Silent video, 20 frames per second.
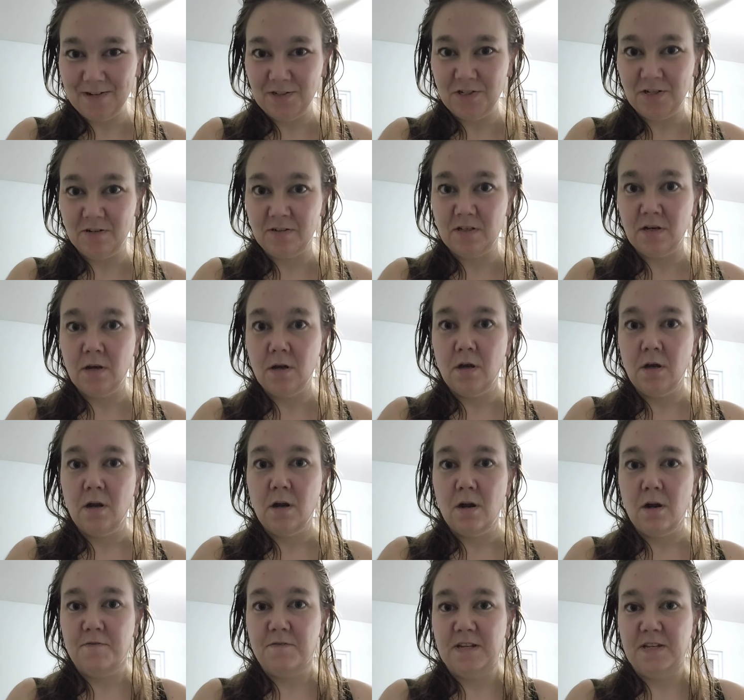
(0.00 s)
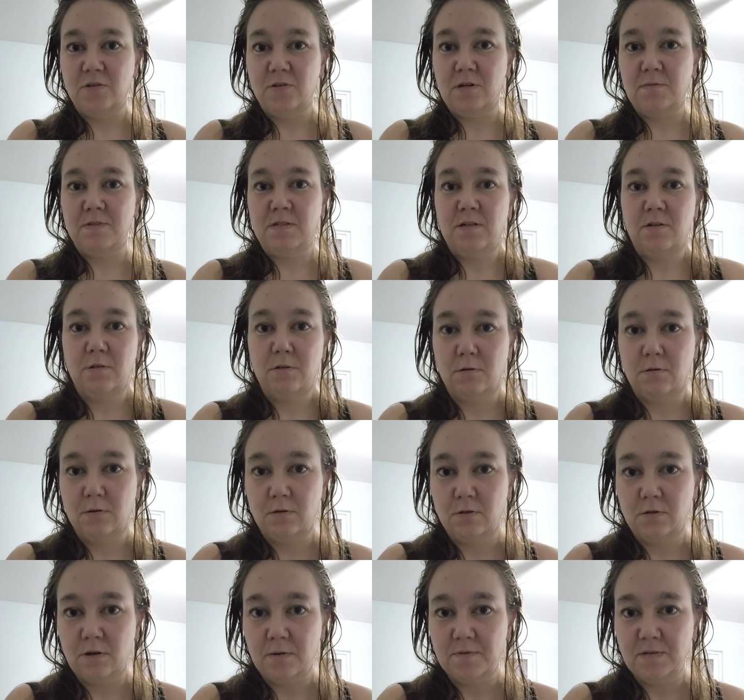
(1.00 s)
And she goes, her face drops, and her
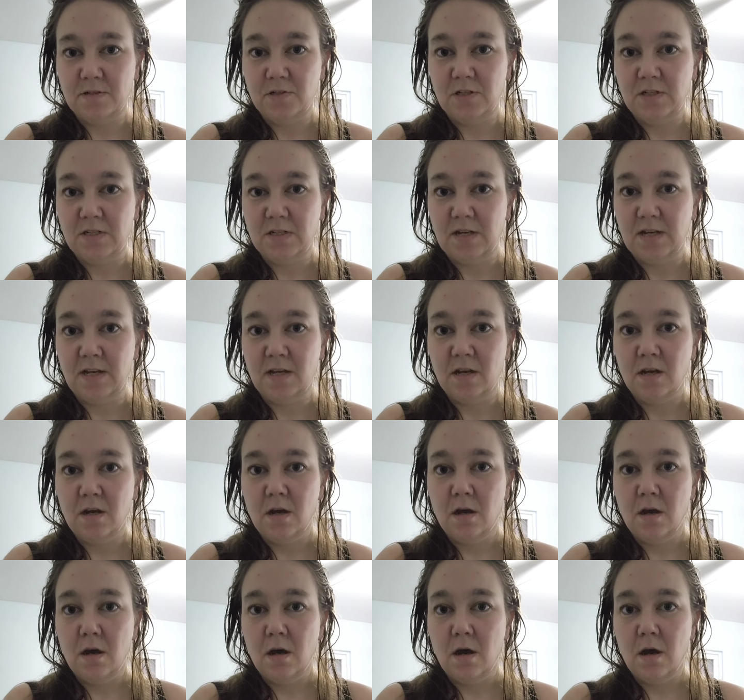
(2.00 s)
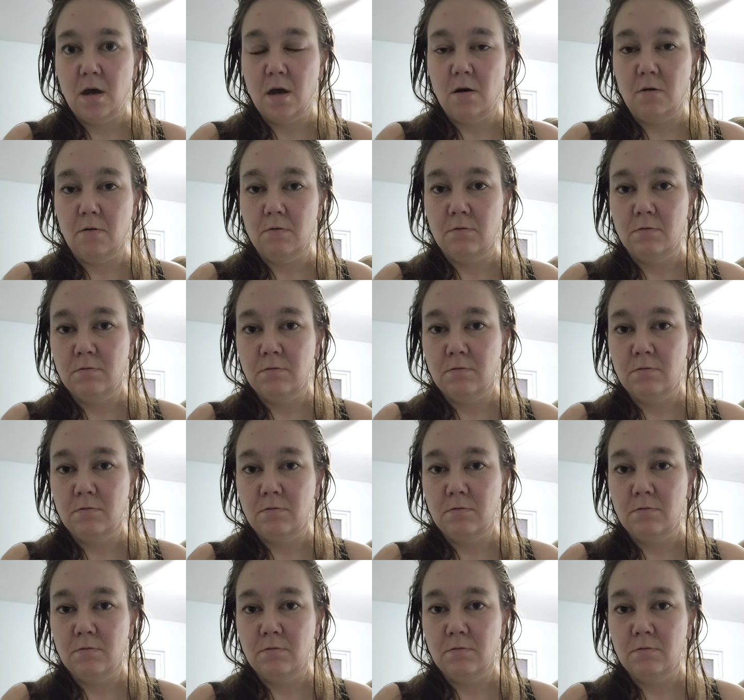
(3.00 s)
shoulders drops. And she's like, oh.